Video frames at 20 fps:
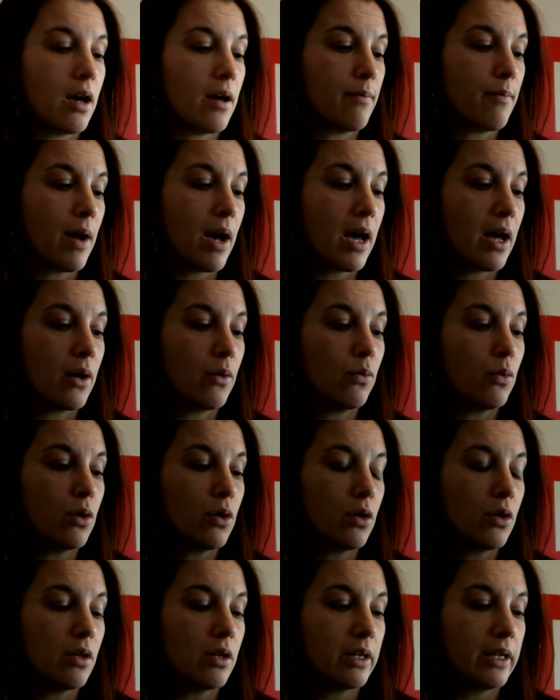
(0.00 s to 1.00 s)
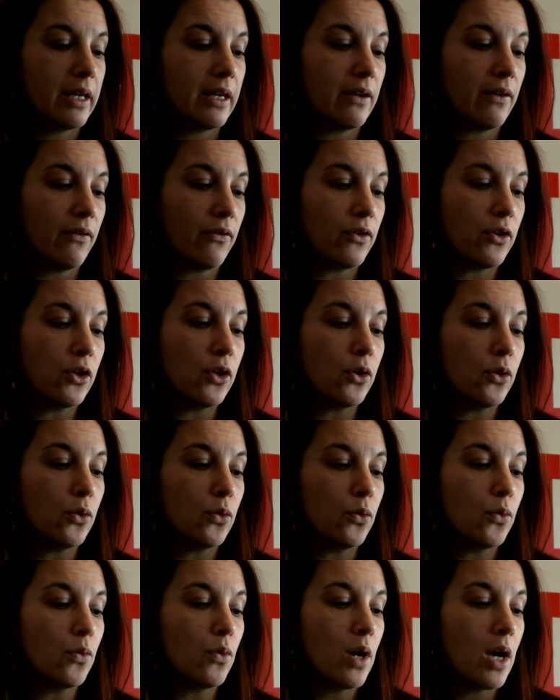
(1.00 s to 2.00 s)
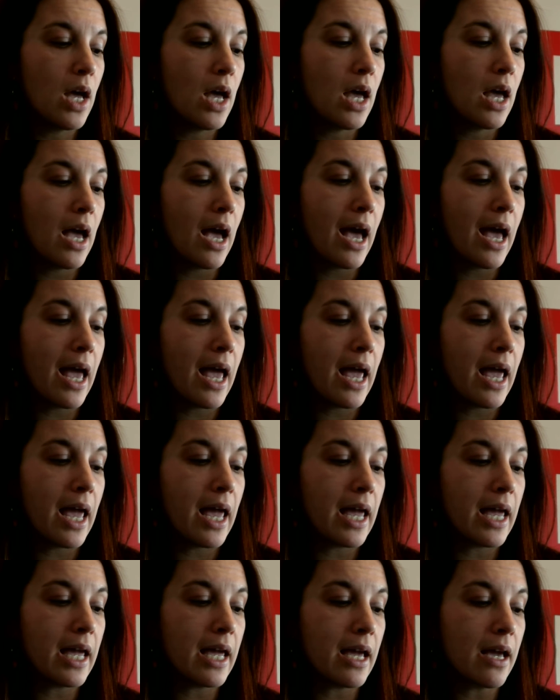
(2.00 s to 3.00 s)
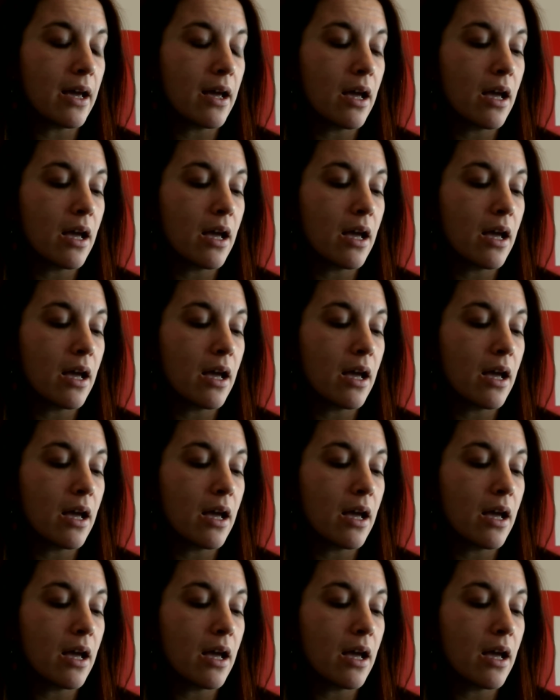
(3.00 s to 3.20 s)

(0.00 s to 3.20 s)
I will give you a